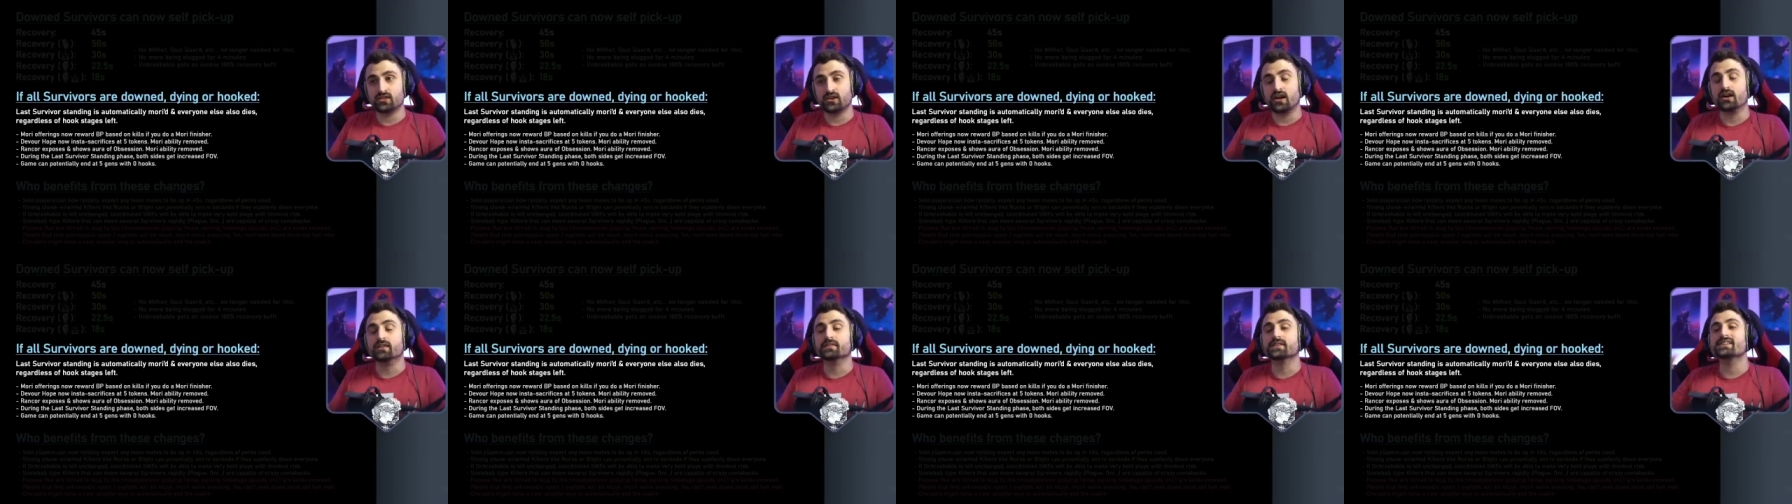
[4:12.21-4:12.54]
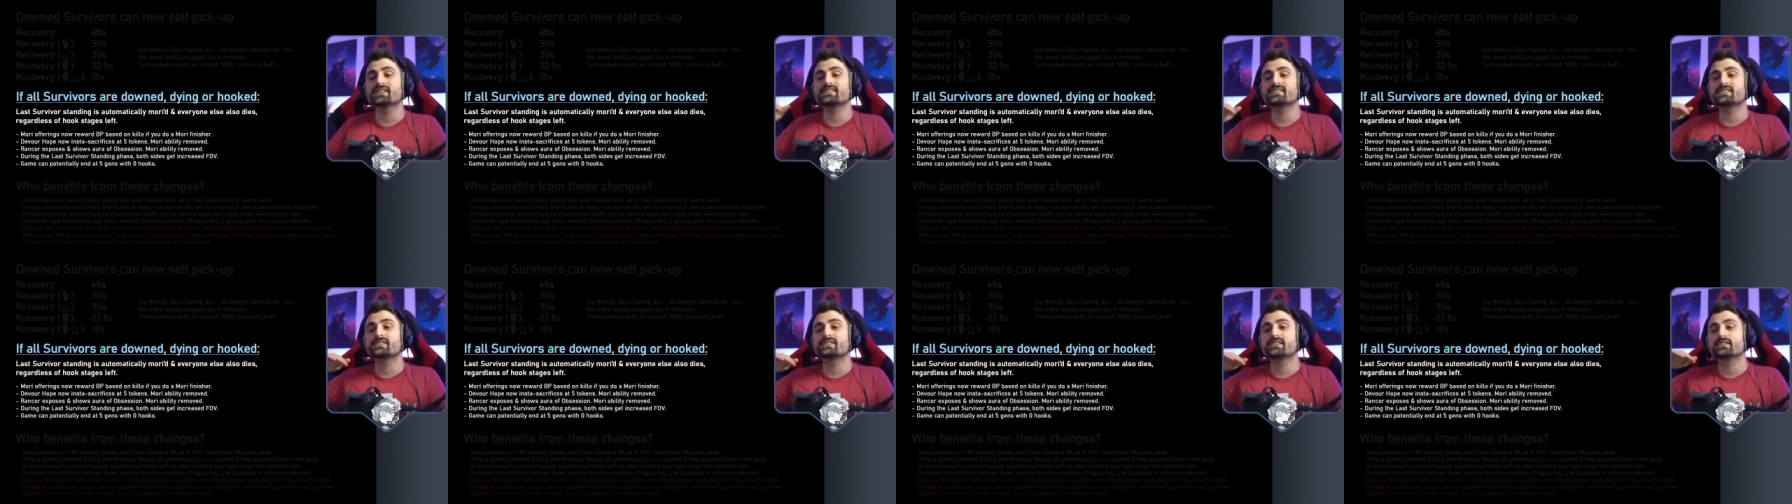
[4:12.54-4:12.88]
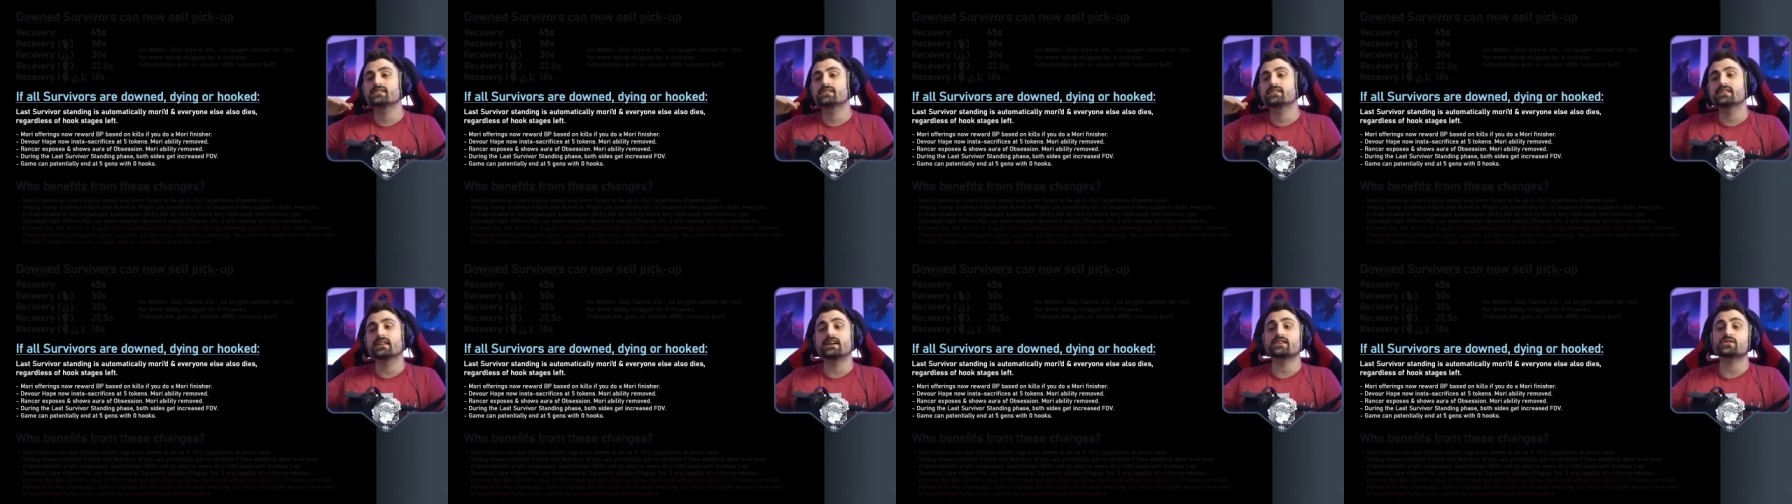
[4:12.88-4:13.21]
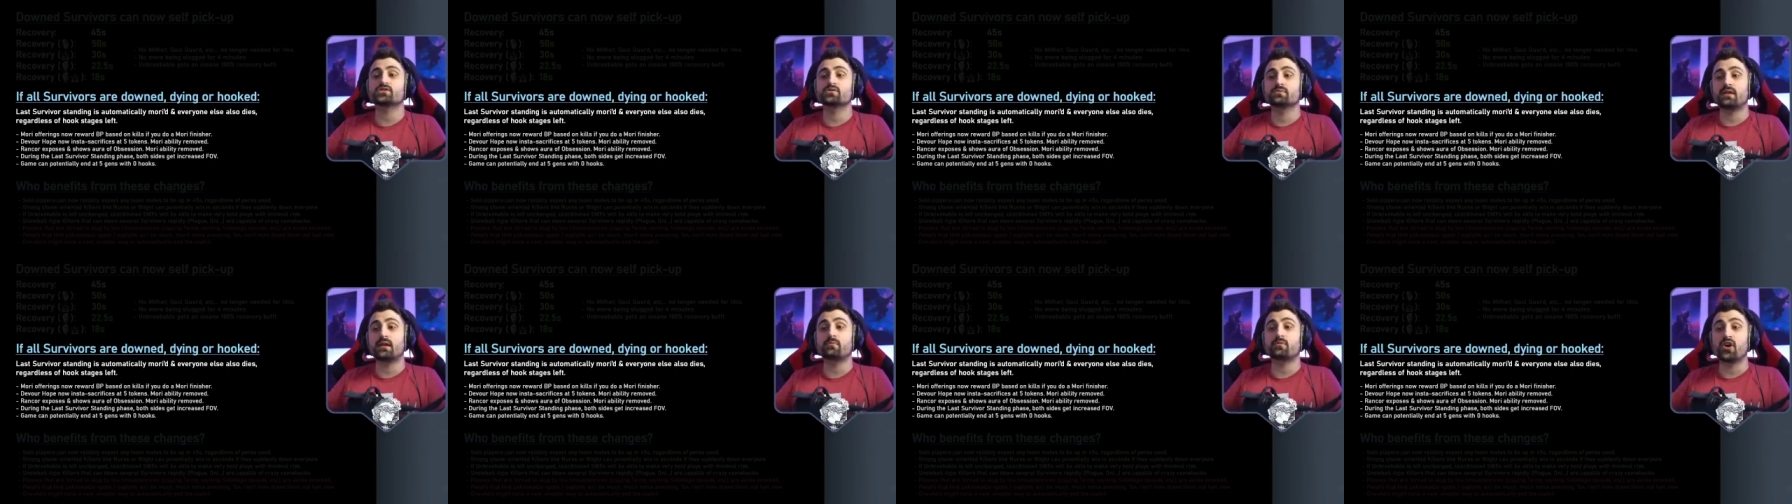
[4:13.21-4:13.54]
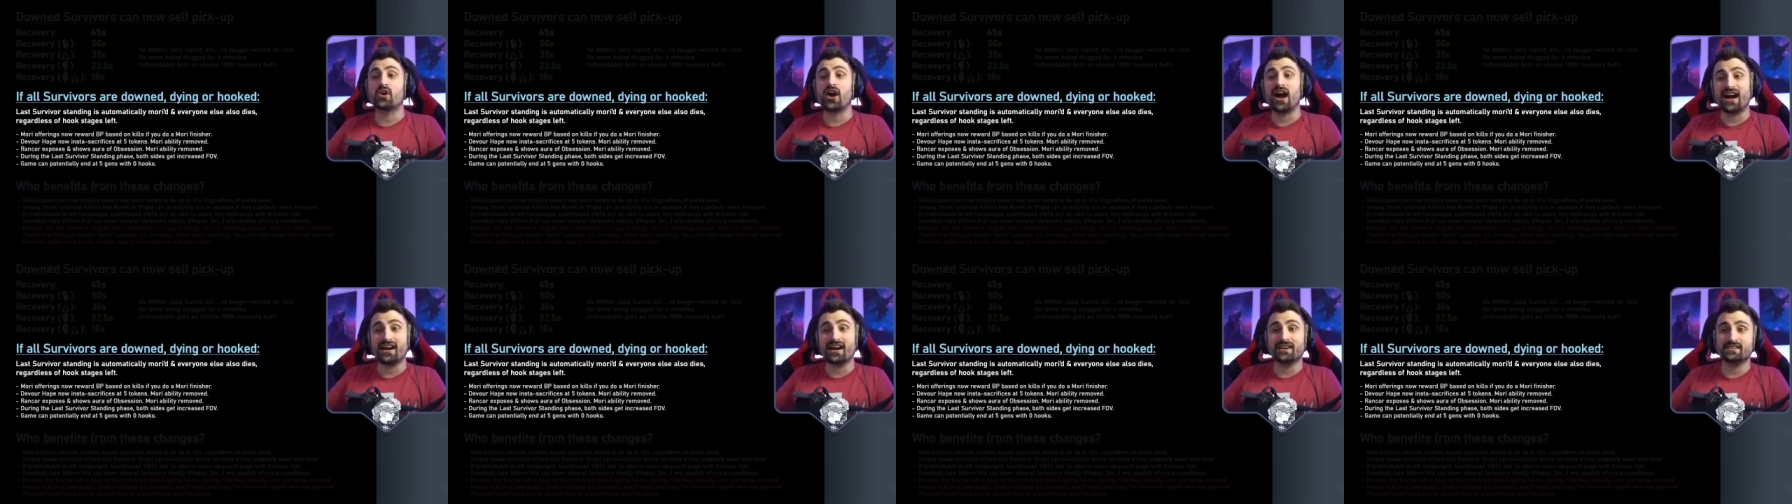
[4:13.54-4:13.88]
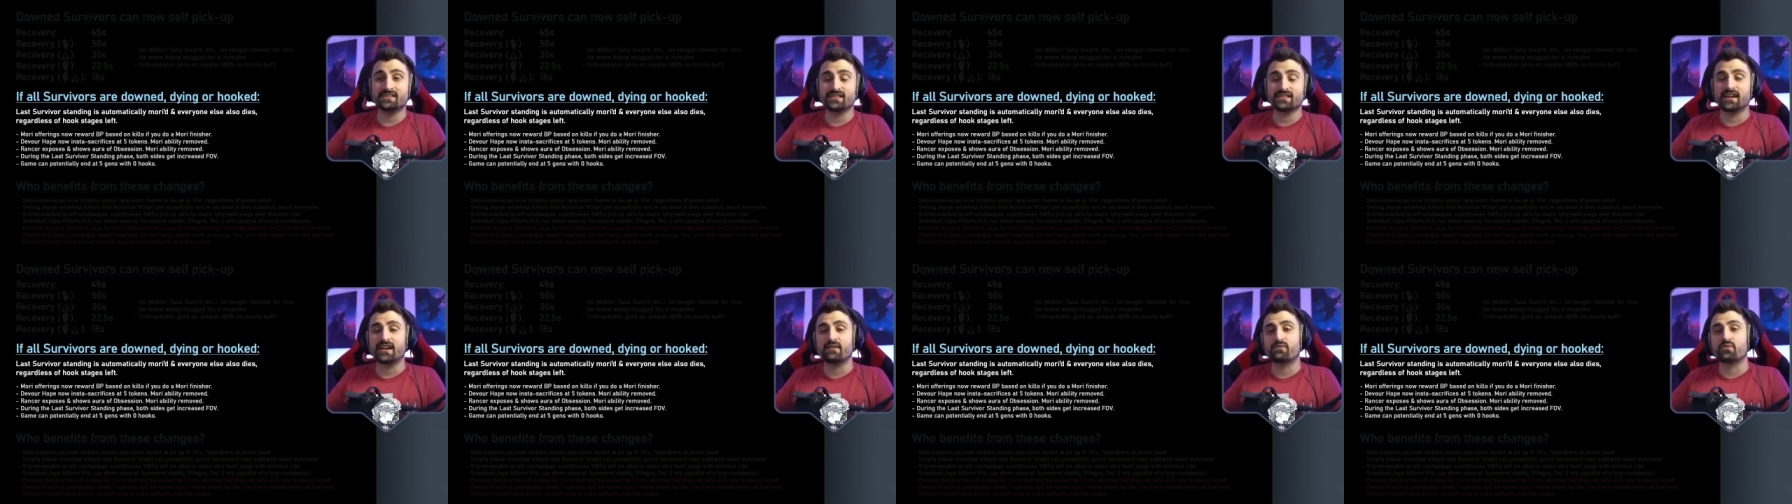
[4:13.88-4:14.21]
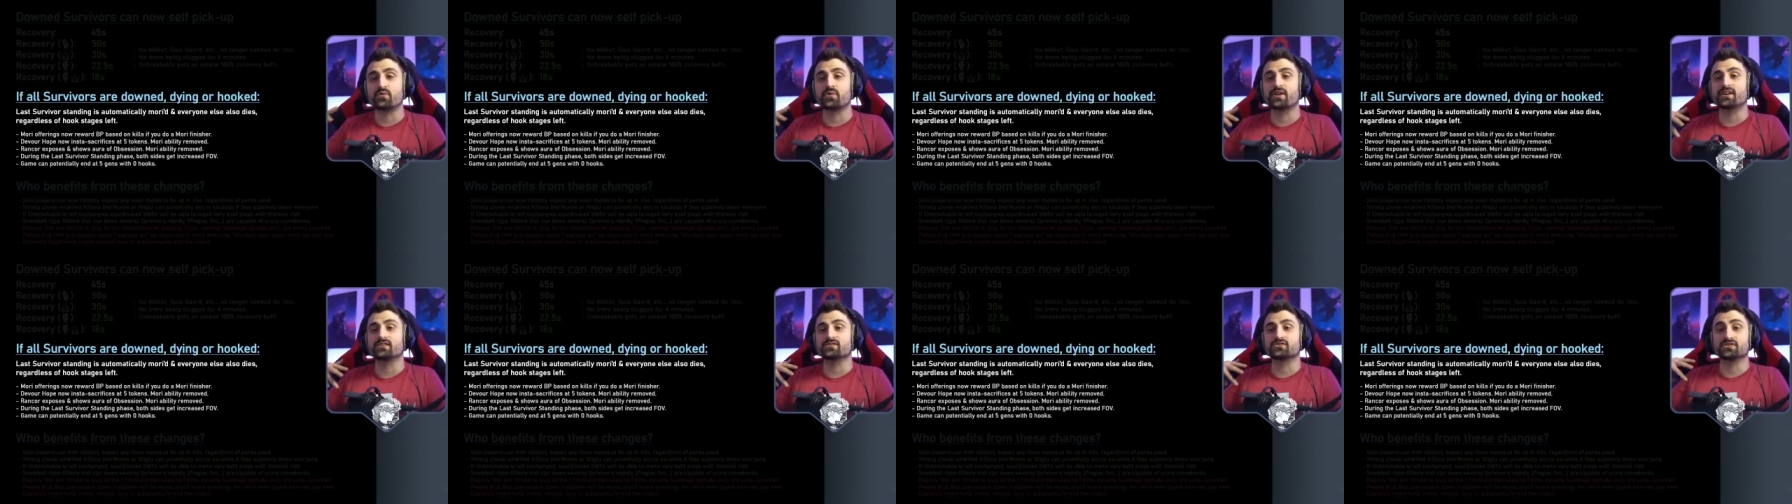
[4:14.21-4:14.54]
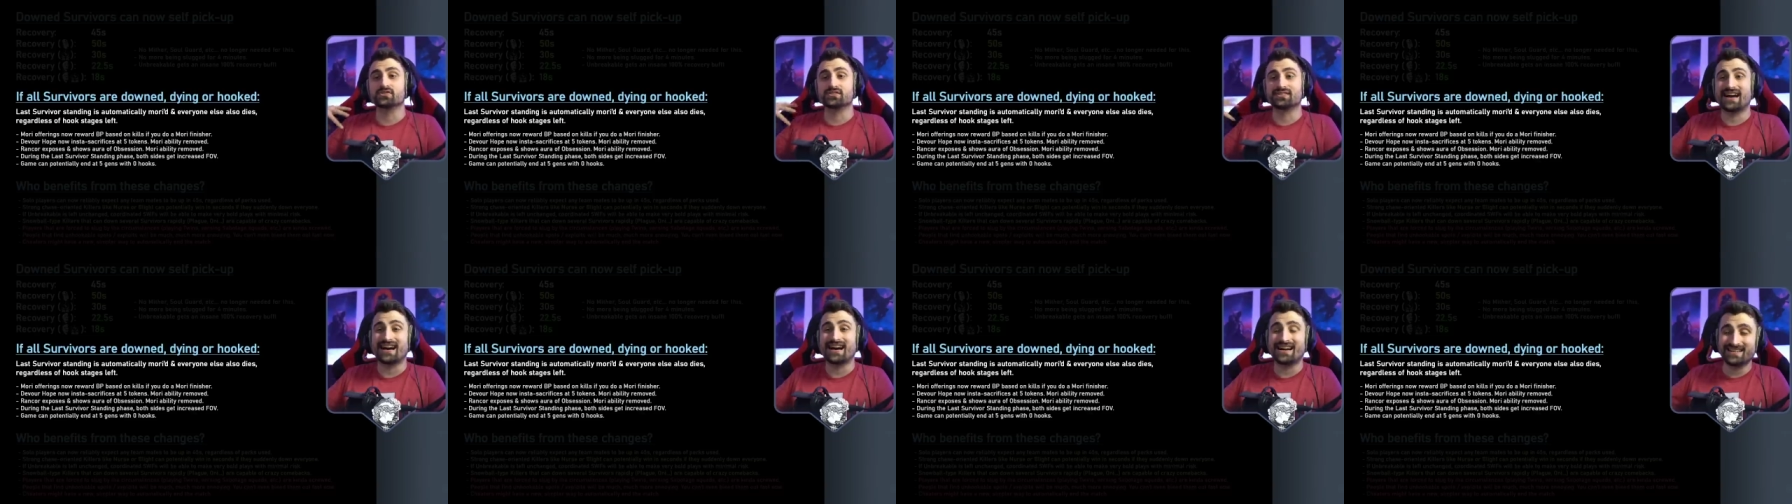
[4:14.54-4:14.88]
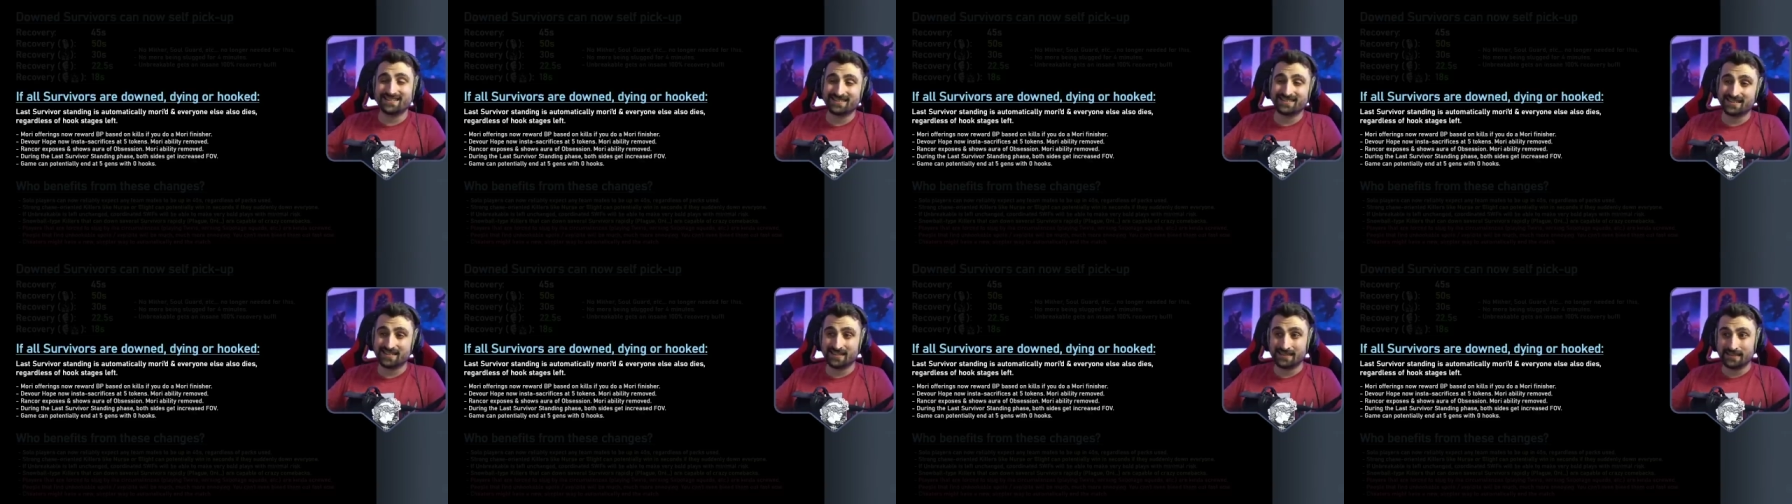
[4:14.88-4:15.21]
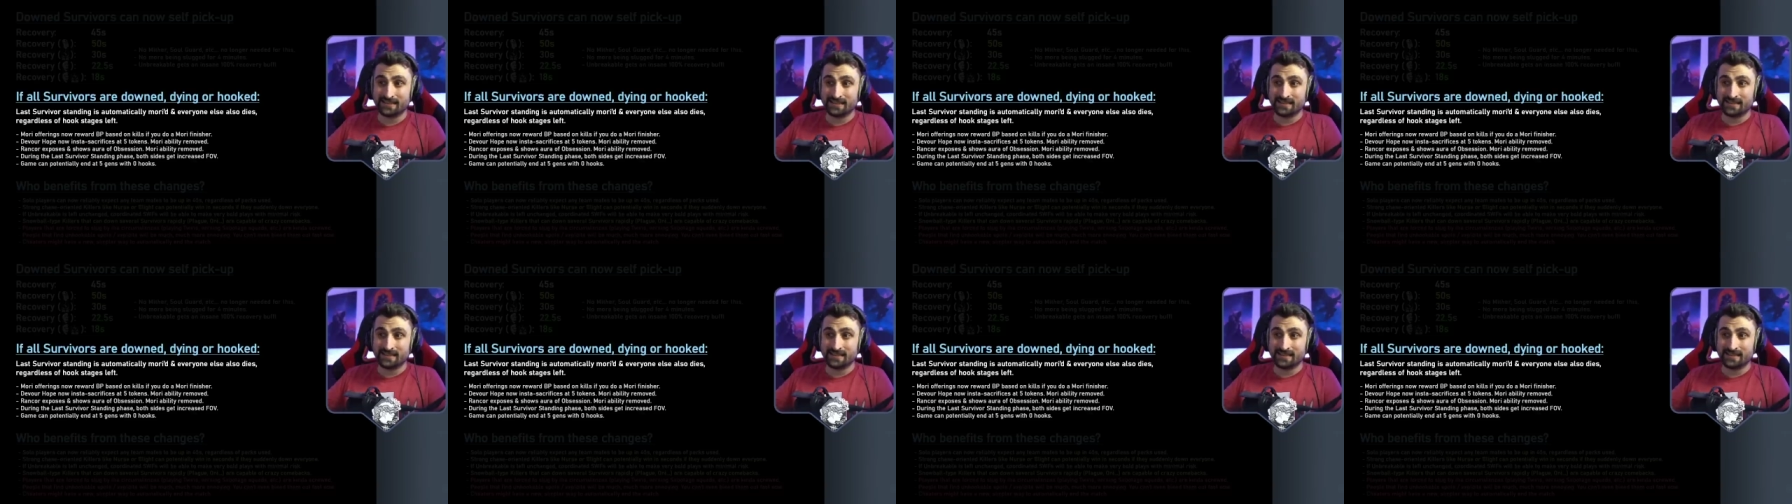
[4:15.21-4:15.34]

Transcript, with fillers: Unless the last survivor hides and everyone else dies,